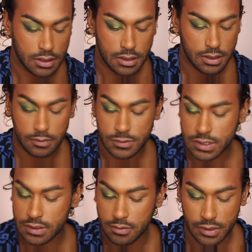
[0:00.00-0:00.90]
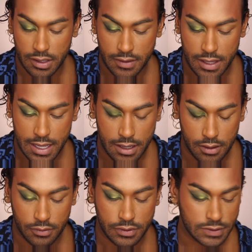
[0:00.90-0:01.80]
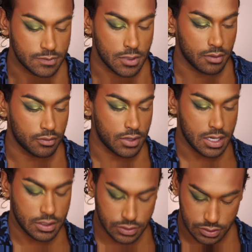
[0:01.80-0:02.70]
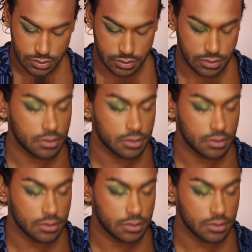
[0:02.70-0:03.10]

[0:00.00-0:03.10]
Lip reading: And I'm just gonna blend that out with a small brush.